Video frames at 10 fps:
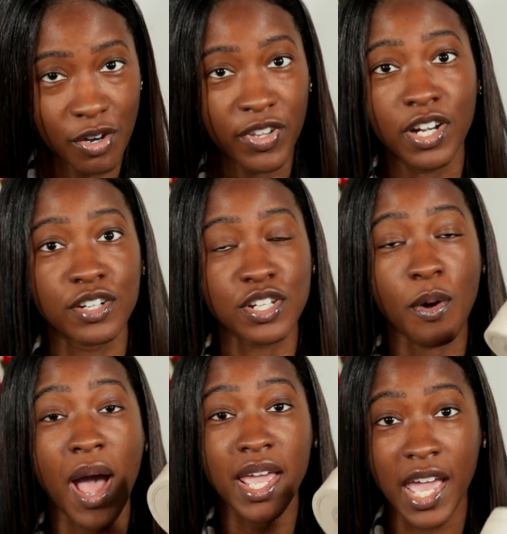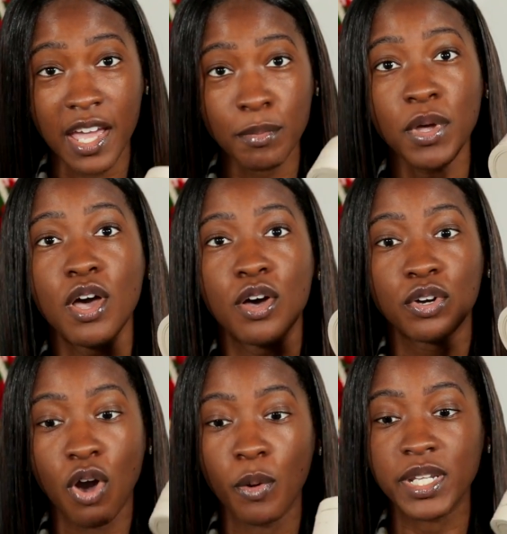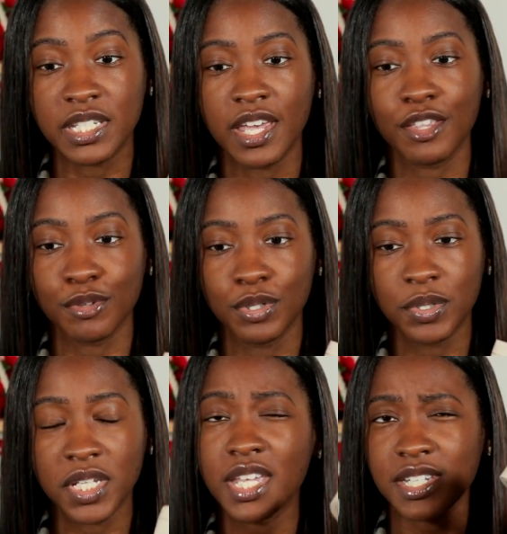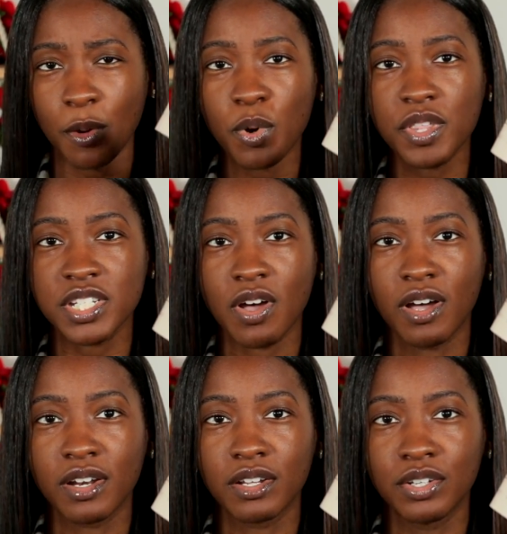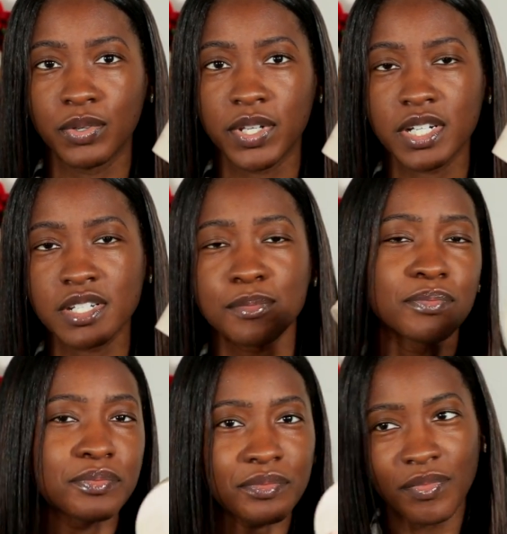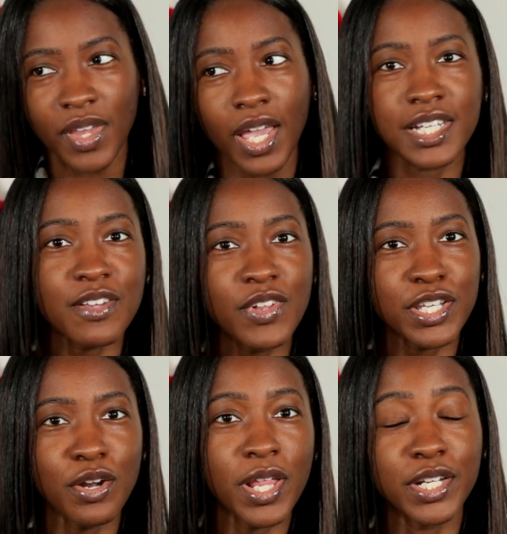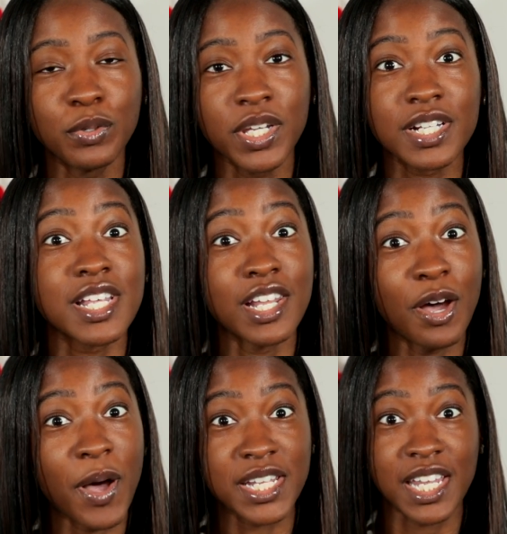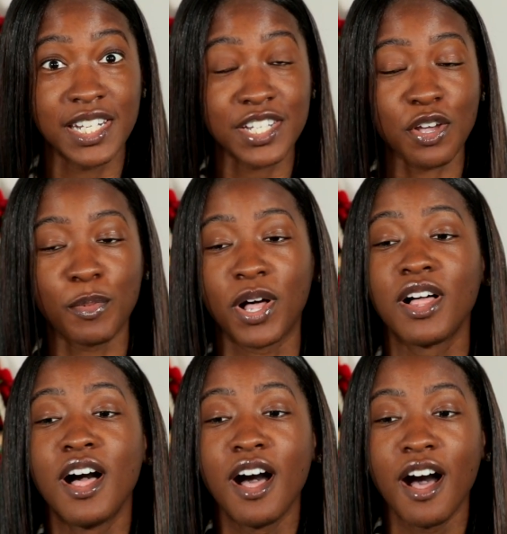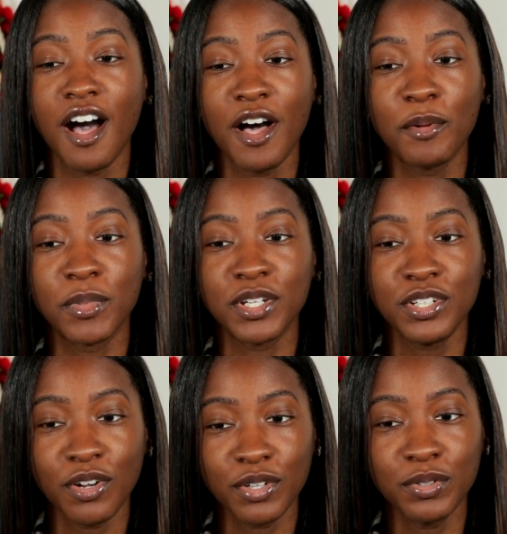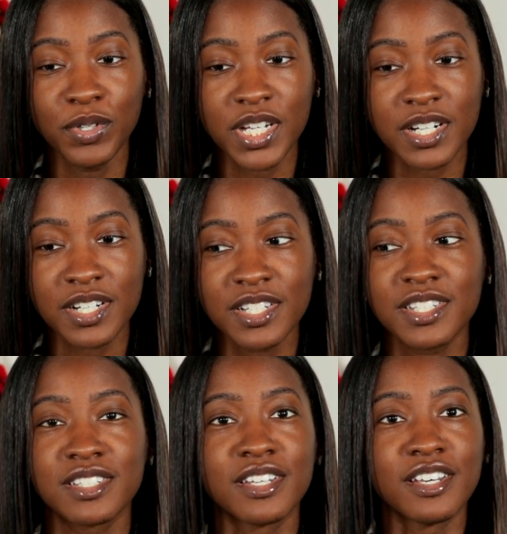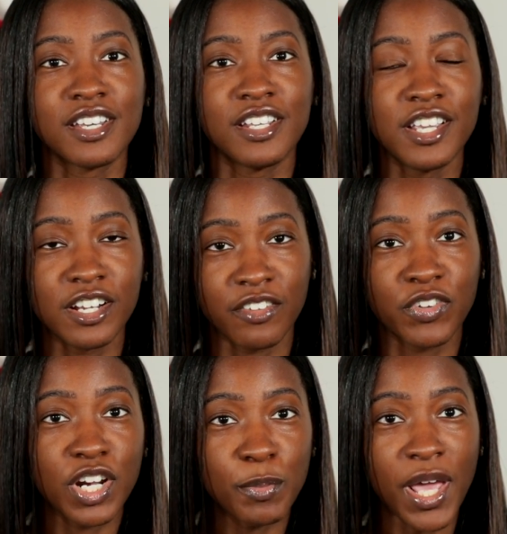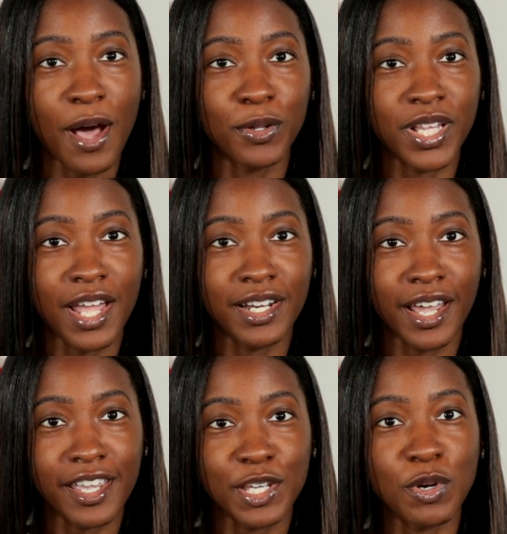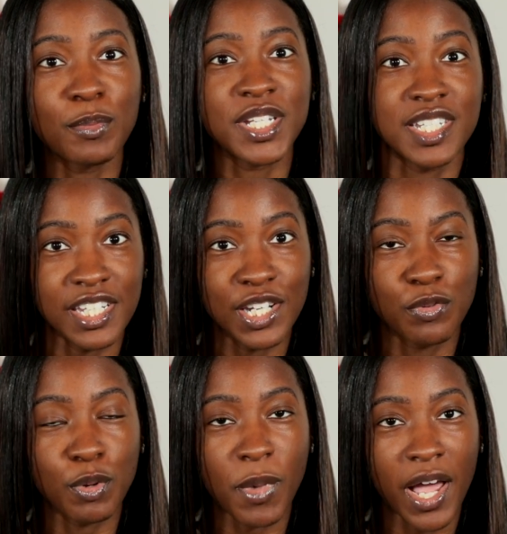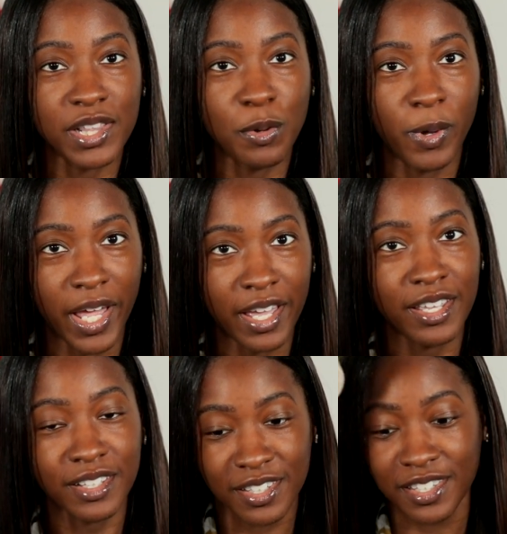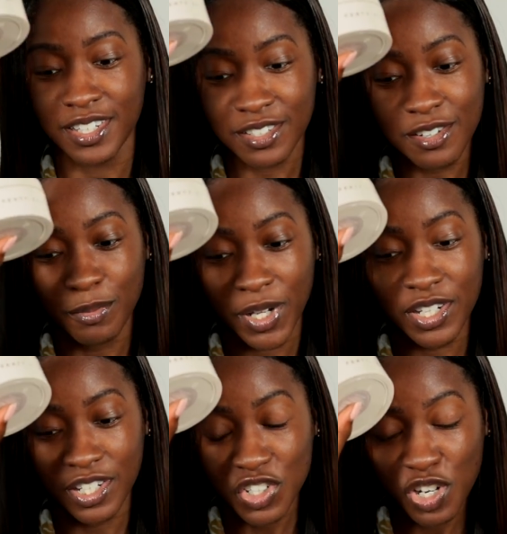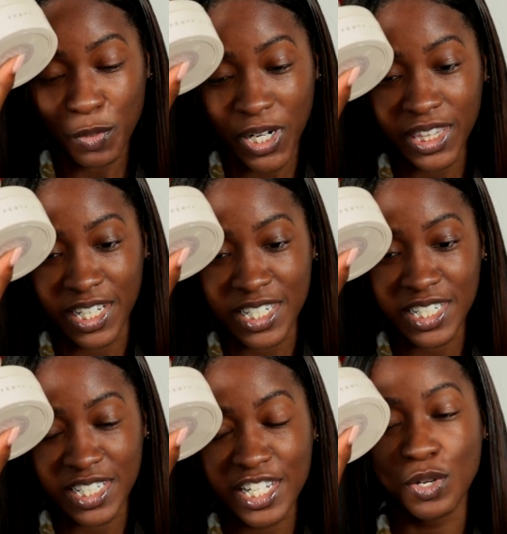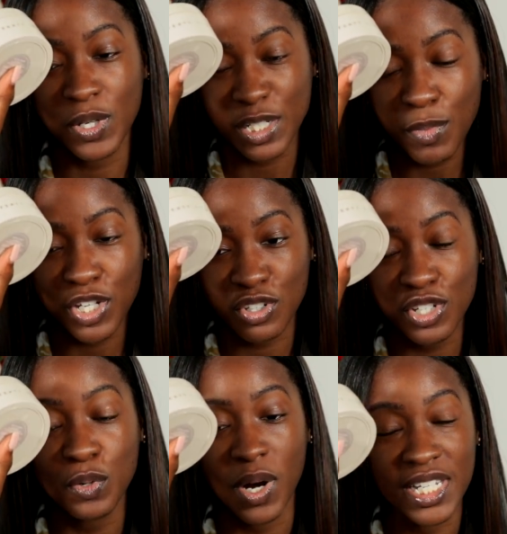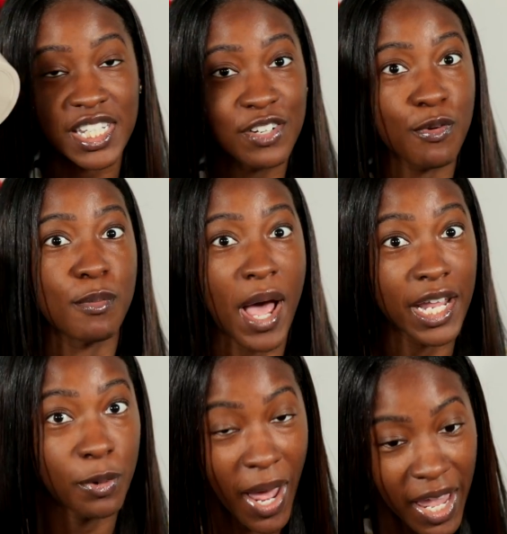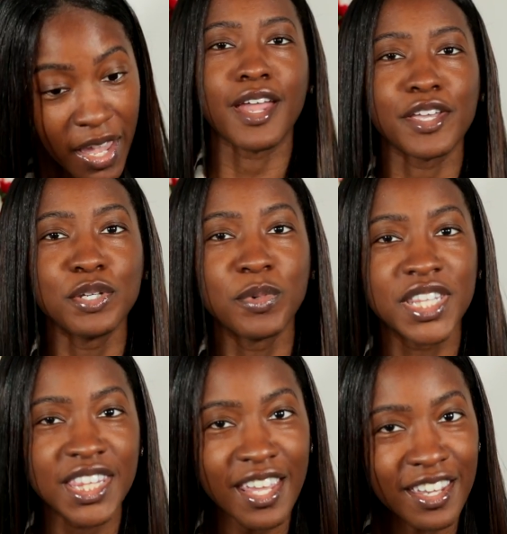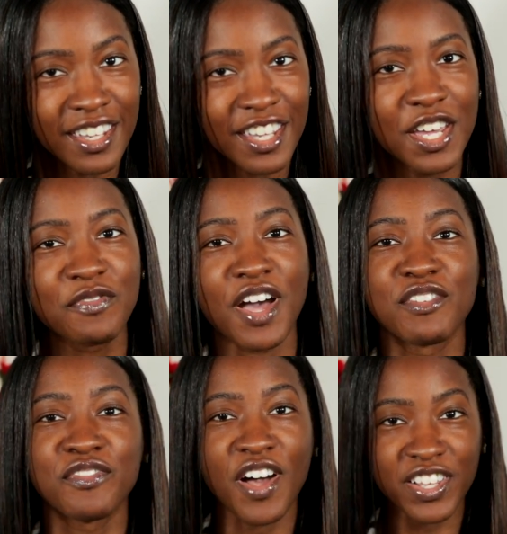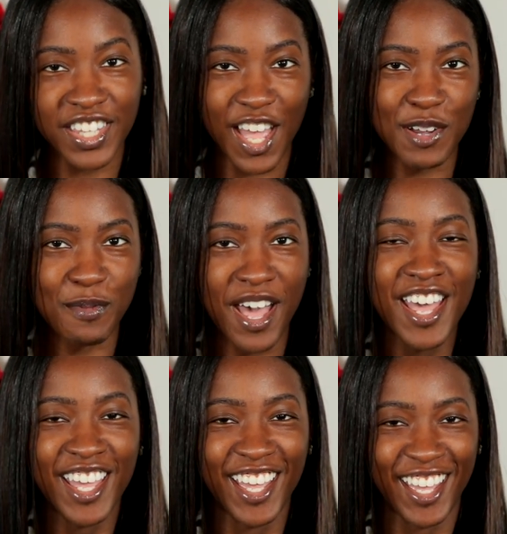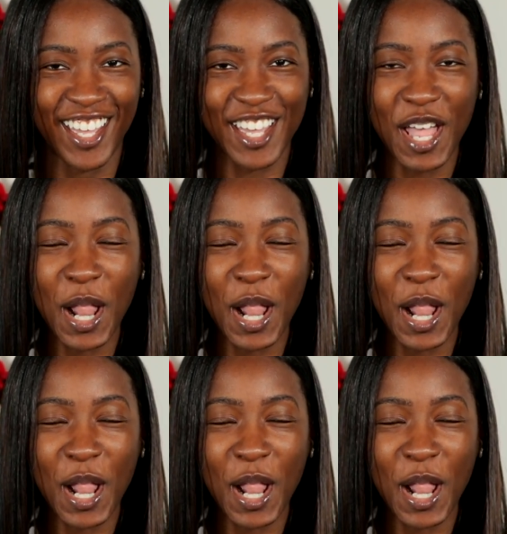over here. So I am going to get through using this. I wore this on New Year's Cause I feel like, you know, like New Year's, hello, I said disco ball. Um, you know, New Year's, you're, gonna be out that night, you wanna be seen from a mile away. This will make the shimmer in this is going to make sure you are seen from a mile away. Now you would think if I felt that way